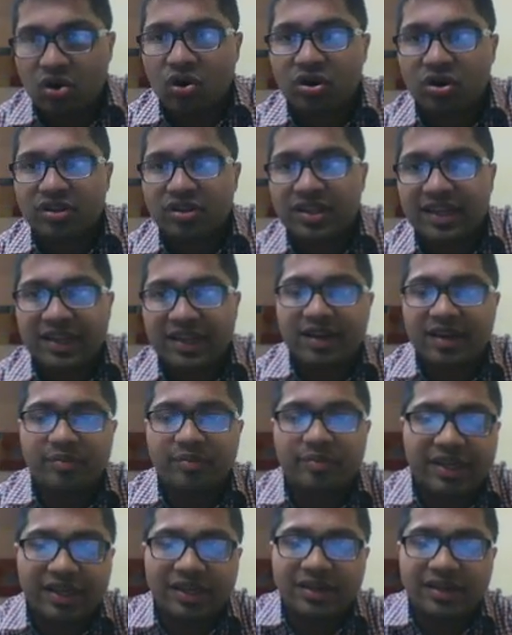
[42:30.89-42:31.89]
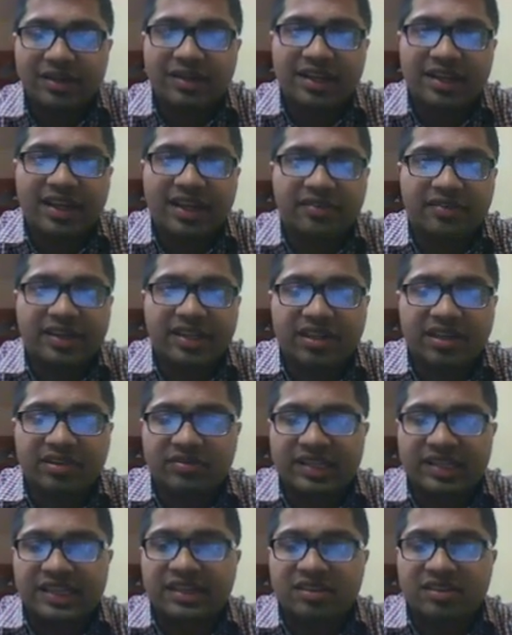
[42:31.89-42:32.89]
or there can be
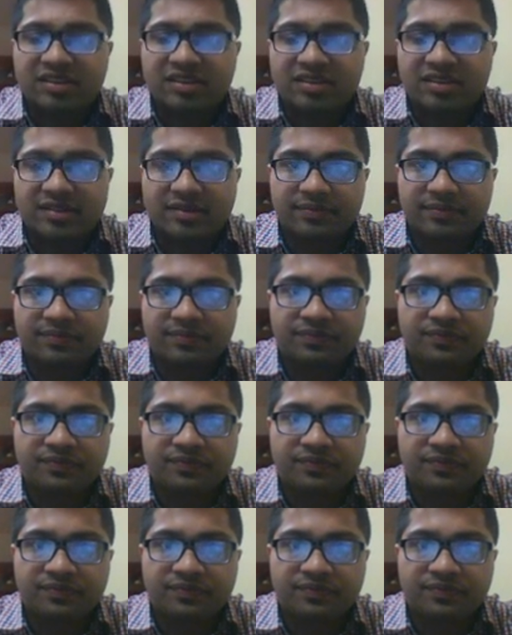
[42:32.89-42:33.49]
derivative dealers.